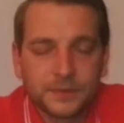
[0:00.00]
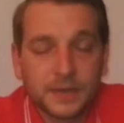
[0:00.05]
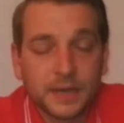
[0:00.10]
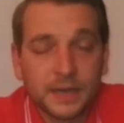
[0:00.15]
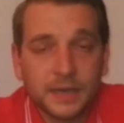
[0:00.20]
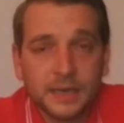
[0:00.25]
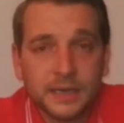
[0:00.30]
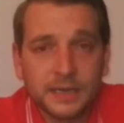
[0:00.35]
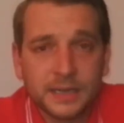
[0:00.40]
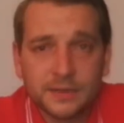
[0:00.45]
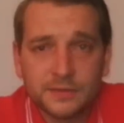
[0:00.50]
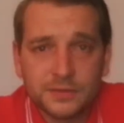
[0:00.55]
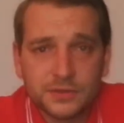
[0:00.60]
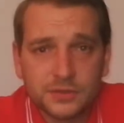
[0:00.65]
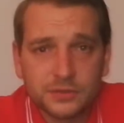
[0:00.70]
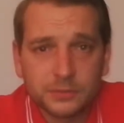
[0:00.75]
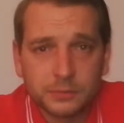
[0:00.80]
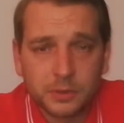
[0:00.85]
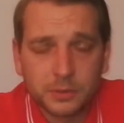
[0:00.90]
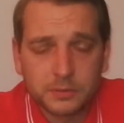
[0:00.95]
And then it gives you
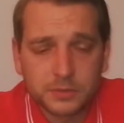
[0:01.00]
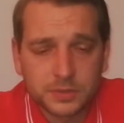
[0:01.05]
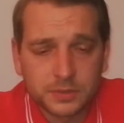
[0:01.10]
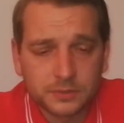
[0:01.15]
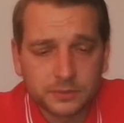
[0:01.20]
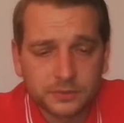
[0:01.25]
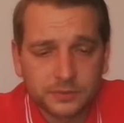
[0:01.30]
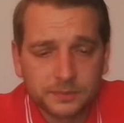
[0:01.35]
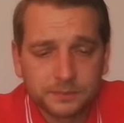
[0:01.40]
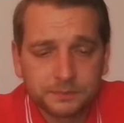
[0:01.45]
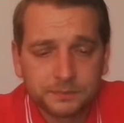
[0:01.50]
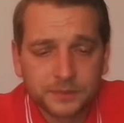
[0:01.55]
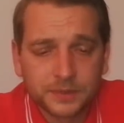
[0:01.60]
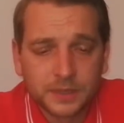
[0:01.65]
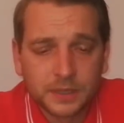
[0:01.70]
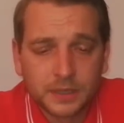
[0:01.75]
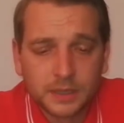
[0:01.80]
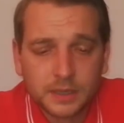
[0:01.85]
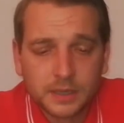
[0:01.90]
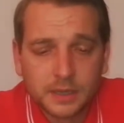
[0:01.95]
some options.
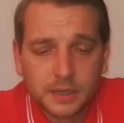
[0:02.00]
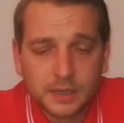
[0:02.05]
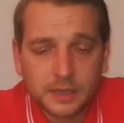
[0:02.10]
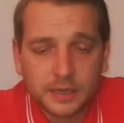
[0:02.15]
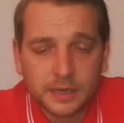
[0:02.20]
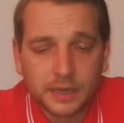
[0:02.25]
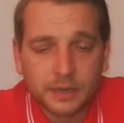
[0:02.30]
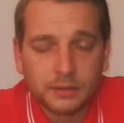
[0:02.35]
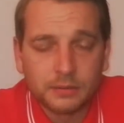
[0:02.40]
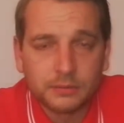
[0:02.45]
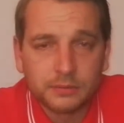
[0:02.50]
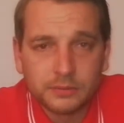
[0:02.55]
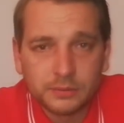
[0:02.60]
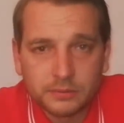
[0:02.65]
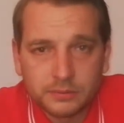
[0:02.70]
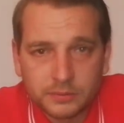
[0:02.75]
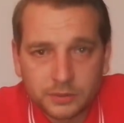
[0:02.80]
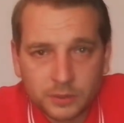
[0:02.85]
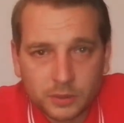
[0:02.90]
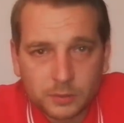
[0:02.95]
Now,
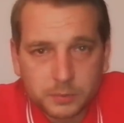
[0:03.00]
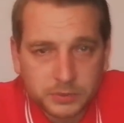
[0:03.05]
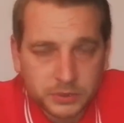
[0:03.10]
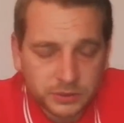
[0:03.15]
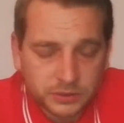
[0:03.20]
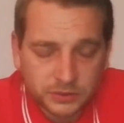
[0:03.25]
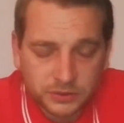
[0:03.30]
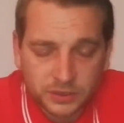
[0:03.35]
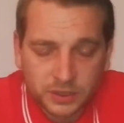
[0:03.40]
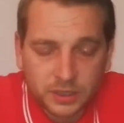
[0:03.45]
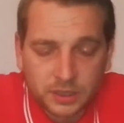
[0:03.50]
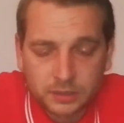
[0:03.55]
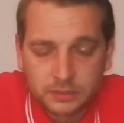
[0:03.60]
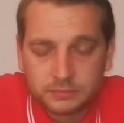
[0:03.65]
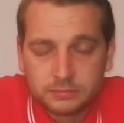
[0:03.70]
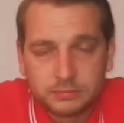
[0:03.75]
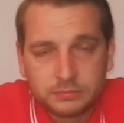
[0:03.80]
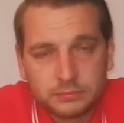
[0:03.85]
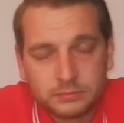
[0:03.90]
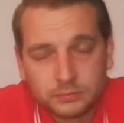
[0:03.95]
the options are
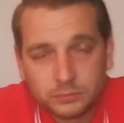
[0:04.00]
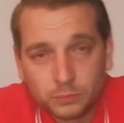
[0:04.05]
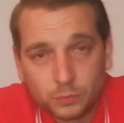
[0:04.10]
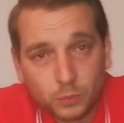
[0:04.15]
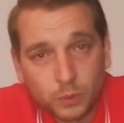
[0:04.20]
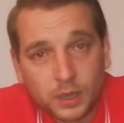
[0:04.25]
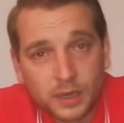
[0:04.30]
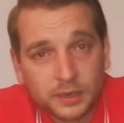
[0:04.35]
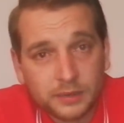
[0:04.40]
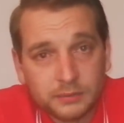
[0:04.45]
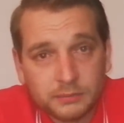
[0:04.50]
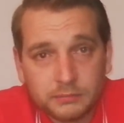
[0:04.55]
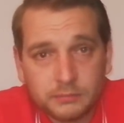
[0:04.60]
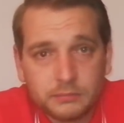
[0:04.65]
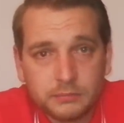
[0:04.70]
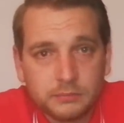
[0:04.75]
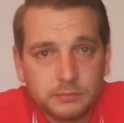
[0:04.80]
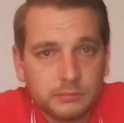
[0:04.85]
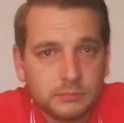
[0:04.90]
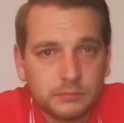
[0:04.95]
1,
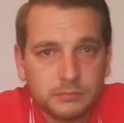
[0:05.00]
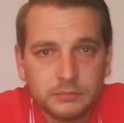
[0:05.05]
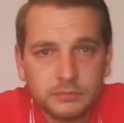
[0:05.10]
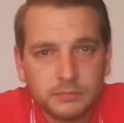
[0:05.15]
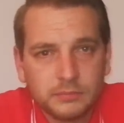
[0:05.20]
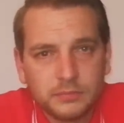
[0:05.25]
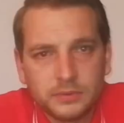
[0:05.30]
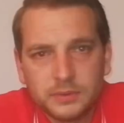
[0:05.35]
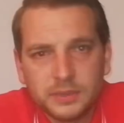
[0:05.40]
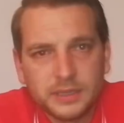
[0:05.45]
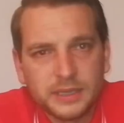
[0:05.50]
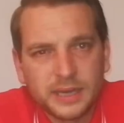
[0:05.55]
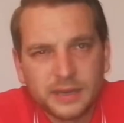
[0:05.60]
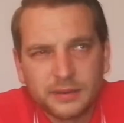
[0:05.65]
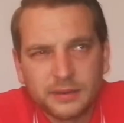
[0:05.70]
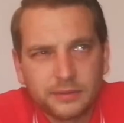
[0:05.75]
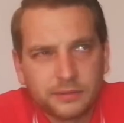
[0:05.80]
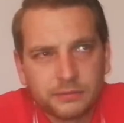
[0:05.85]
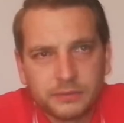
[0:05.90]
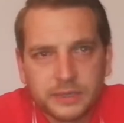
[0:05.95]
get
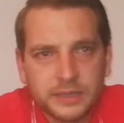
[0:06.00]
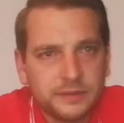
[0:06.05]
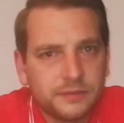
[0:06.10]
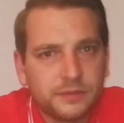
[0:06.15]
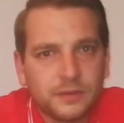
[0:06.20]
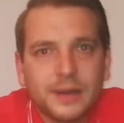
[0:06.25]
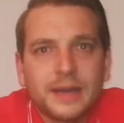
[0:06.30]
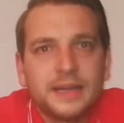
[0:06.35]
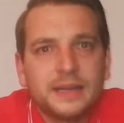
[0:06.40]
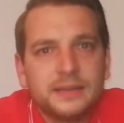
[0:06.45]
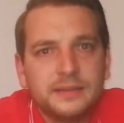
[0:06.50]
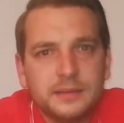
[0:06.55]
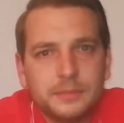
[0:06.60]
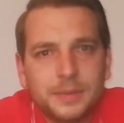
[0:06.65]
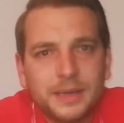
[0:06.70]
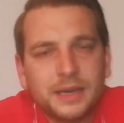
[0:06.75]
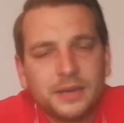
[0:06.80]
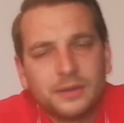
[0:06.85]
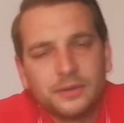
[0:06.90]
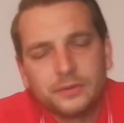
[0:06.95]
3 for
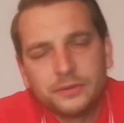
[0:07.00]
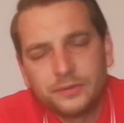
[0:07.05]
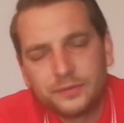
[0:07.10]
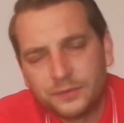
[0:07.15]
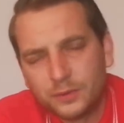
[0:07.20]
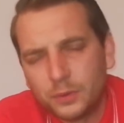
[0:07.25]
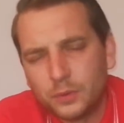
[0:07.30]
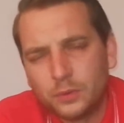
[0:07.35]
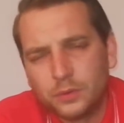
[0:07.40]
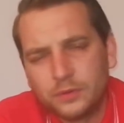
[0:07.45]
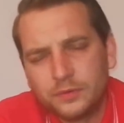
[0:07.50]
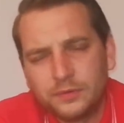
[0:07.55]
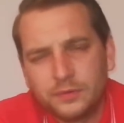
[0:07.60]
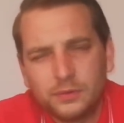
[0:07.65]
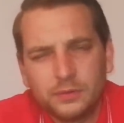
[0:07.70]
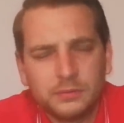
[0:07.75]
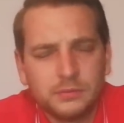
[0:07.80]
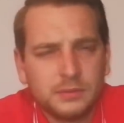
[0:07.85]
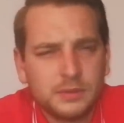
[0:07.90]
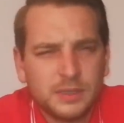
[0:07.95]
£80, 4
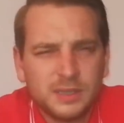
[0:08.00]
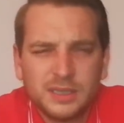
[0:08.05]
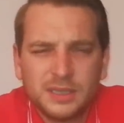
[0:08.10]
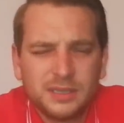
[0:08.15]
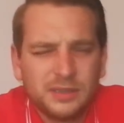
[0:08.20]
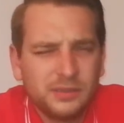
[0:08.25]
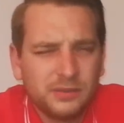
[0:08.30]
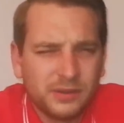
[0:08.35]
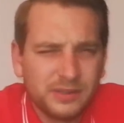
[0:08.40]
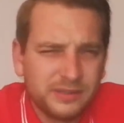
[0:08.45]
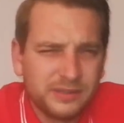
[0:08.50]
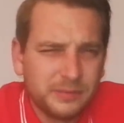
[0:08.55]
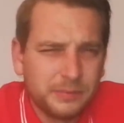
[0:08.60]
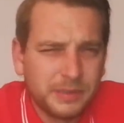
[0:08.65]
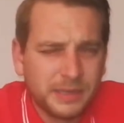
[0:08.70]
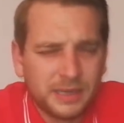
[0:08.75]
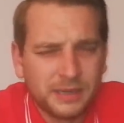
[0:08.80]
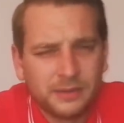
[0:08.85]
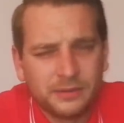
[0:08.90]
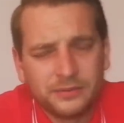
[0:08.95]
for
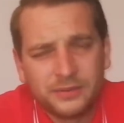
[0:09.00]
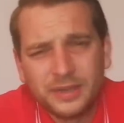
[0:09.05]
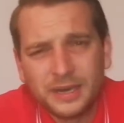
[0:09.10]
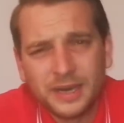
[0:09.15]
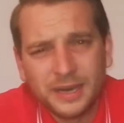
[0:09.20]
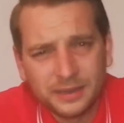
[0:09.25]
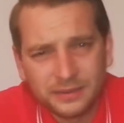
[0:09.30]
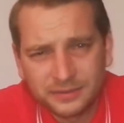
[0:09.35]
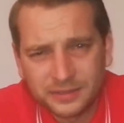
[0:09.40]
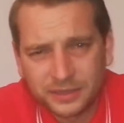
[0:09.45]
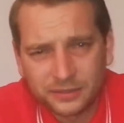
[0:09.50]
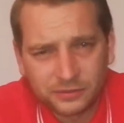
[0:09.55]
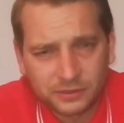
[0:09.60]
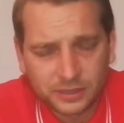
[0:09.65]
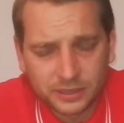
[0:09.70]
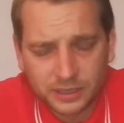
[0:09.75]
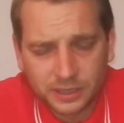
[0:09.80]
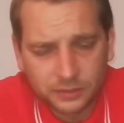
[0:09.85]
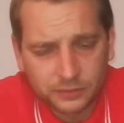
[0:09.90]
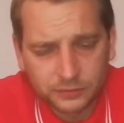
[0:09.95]
£90, and etc.
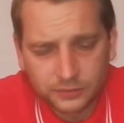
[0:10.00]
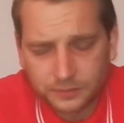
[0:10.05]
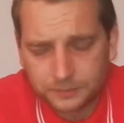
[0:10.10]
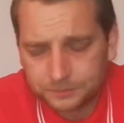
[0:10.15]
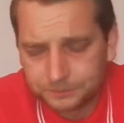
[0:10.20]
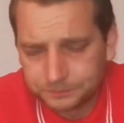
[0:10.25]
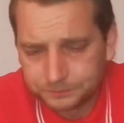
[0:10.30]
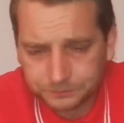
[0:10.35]
It goes on.